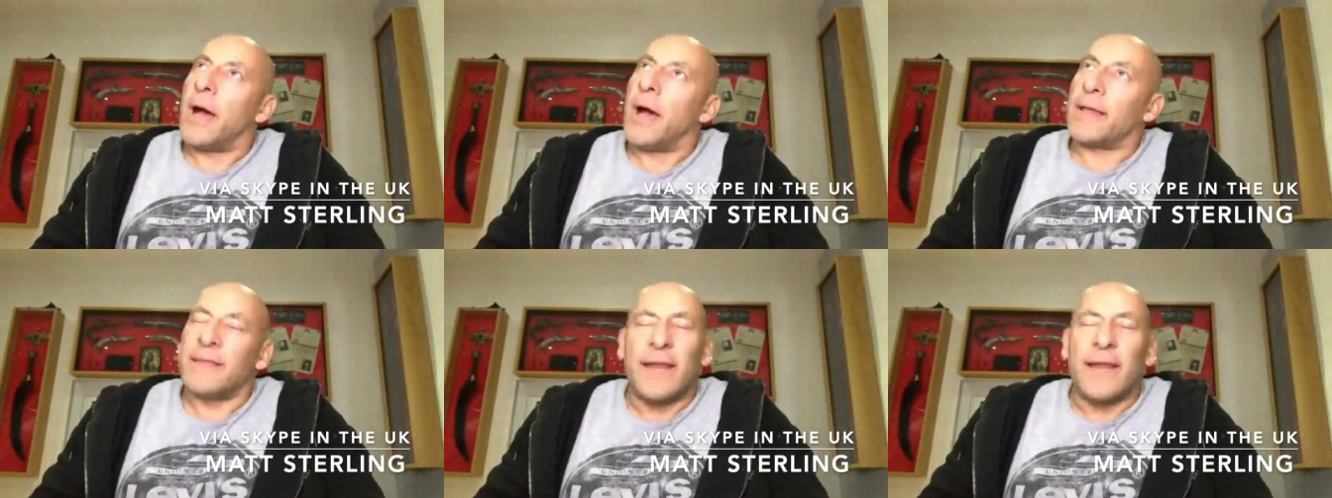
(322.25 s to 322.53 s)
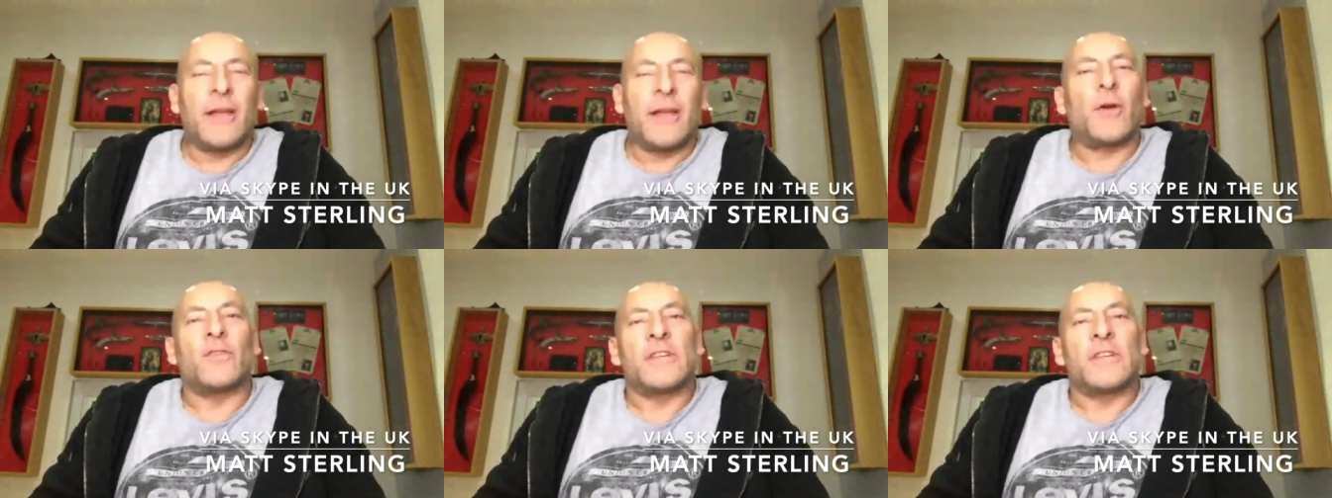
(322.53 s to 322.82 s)
I
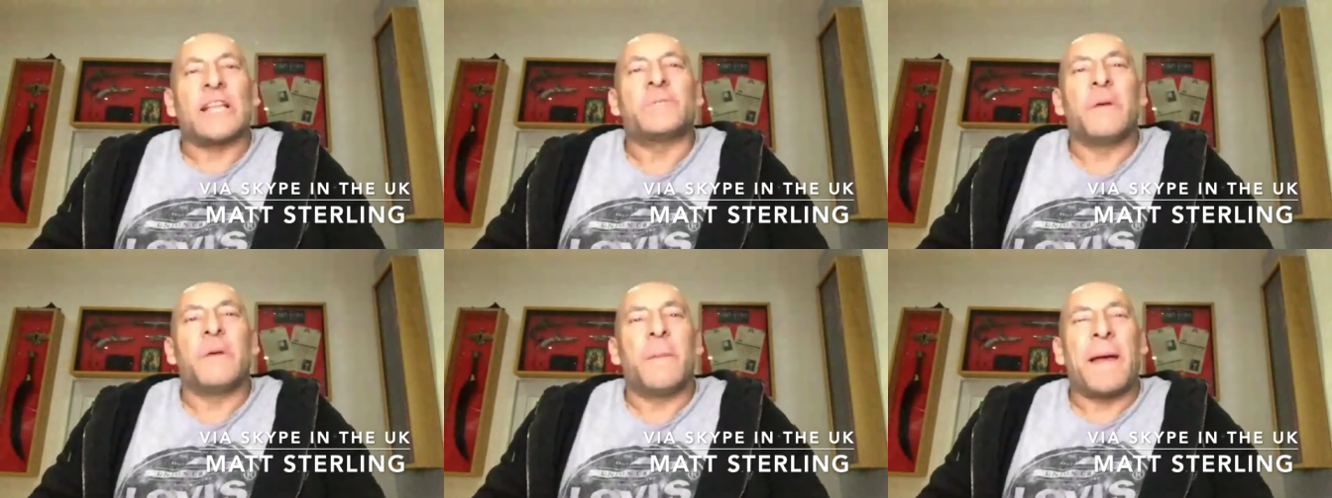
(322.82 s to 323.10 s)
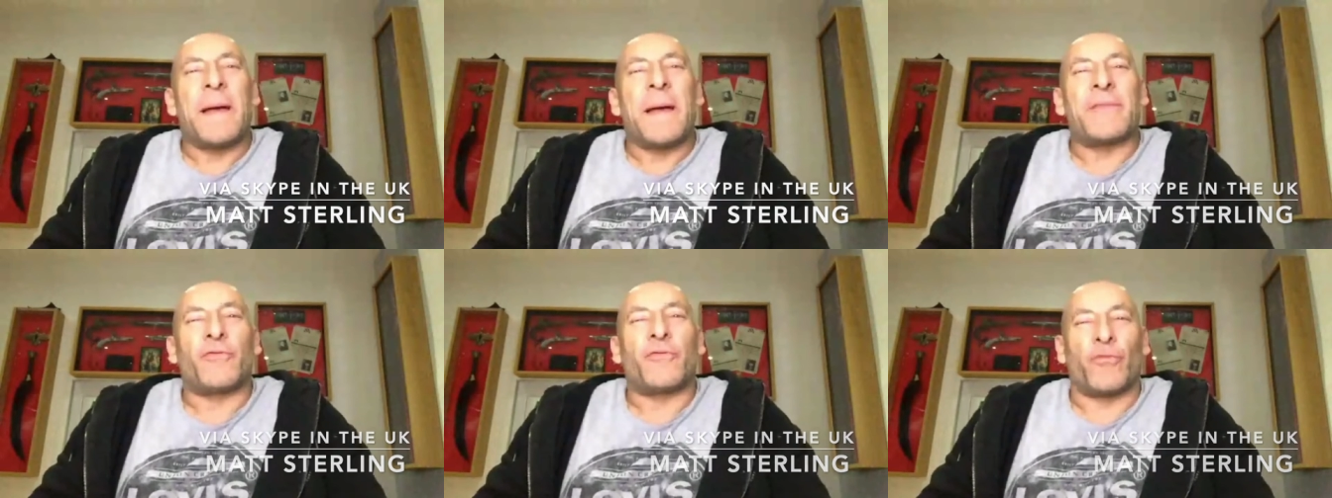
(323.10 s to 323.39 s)
think they contacted
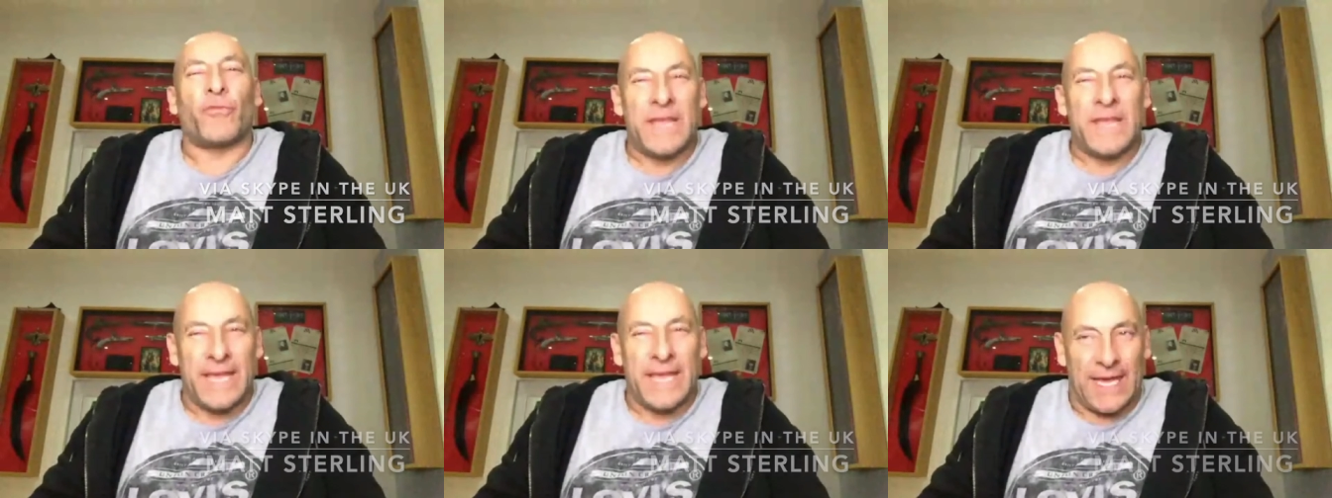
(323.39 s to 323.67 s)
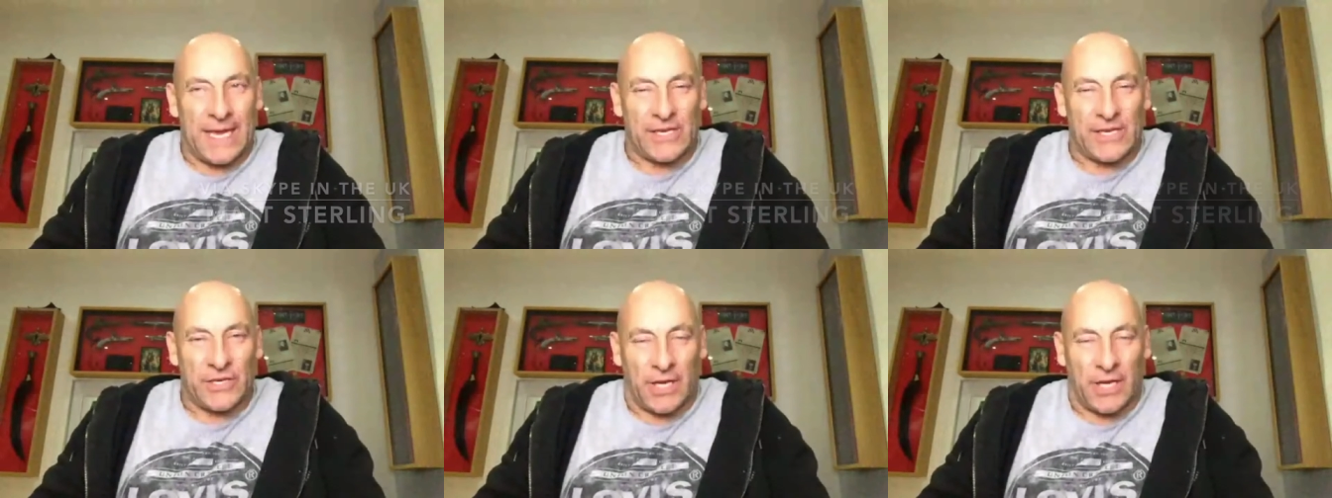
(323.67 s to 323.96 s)
me about 3
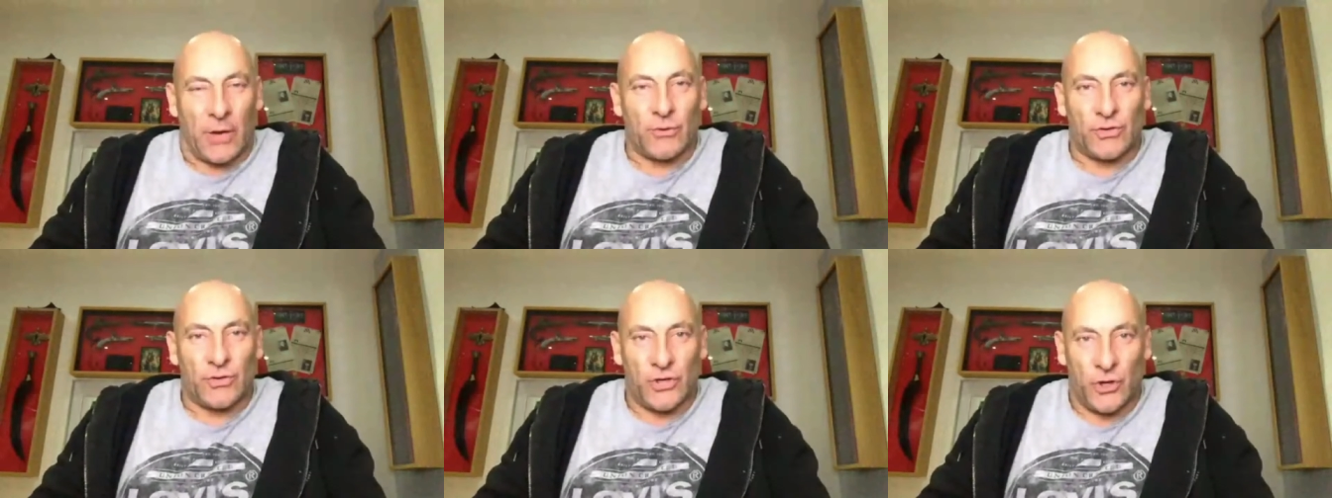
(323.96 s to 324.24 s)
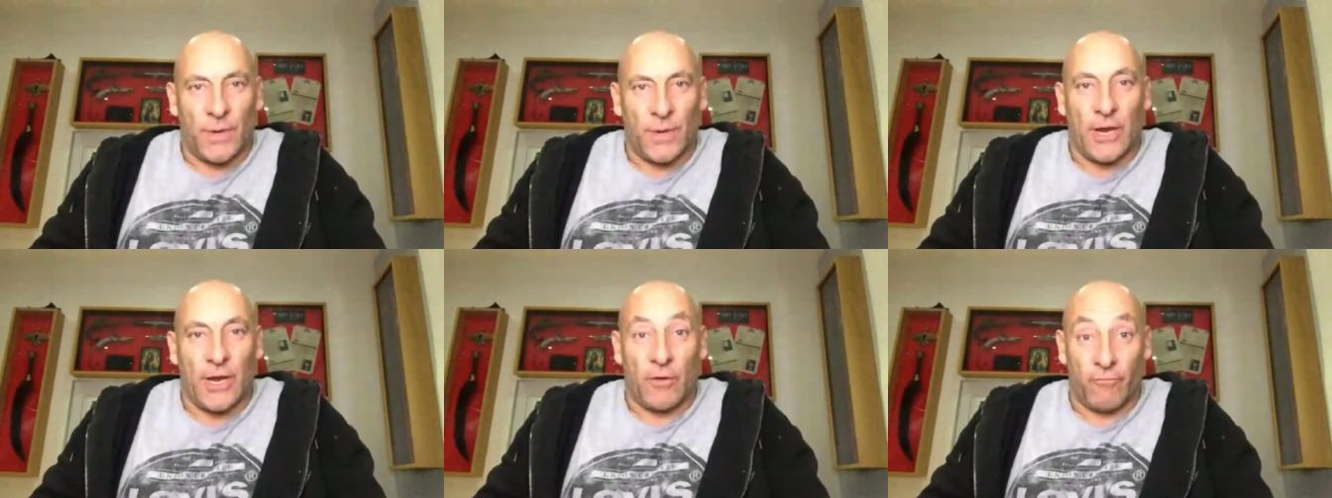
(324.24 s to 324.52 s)
years ago
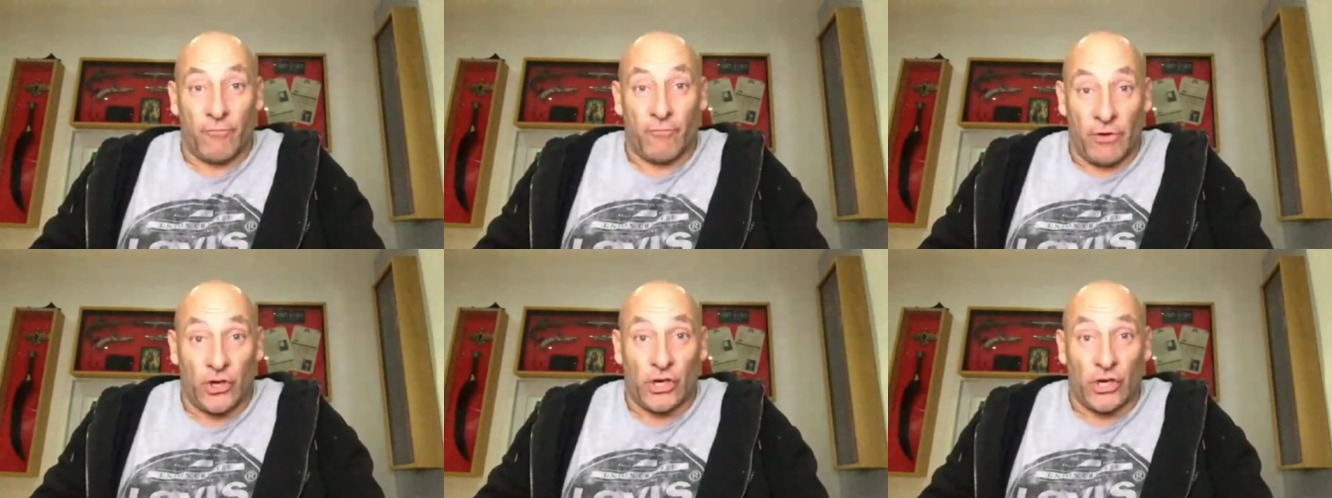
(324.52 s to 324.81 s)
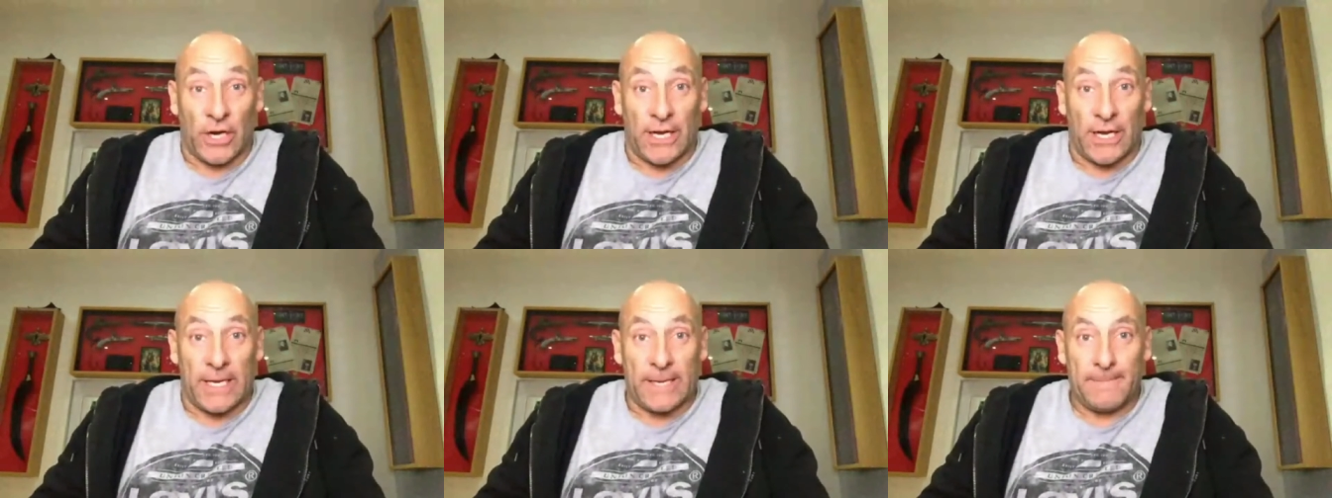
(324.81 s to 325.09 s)
to do it
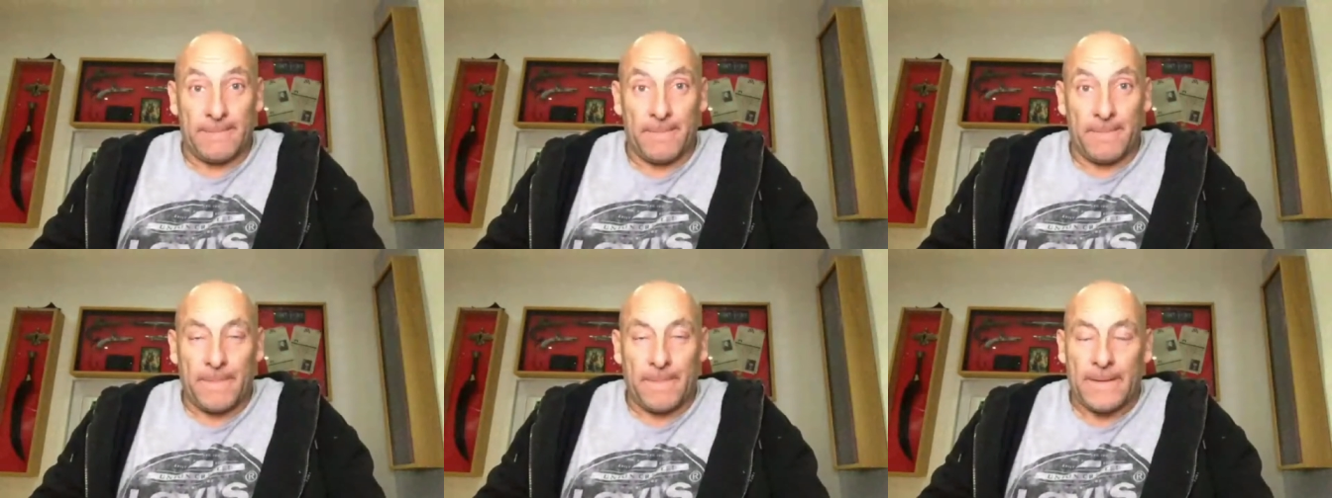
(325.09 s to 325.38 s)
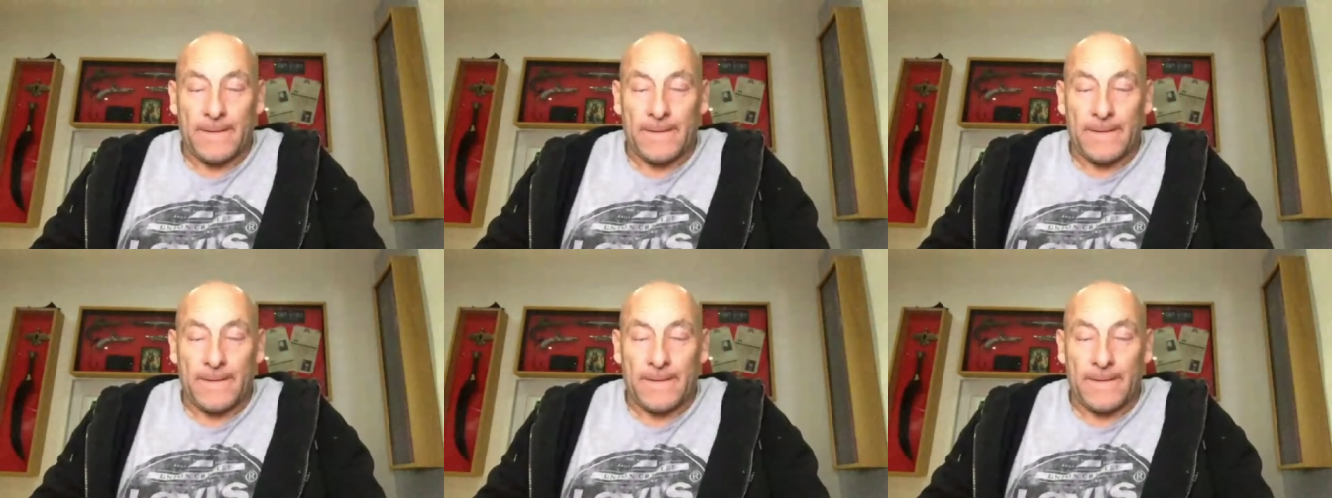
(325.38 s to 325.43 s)
originally.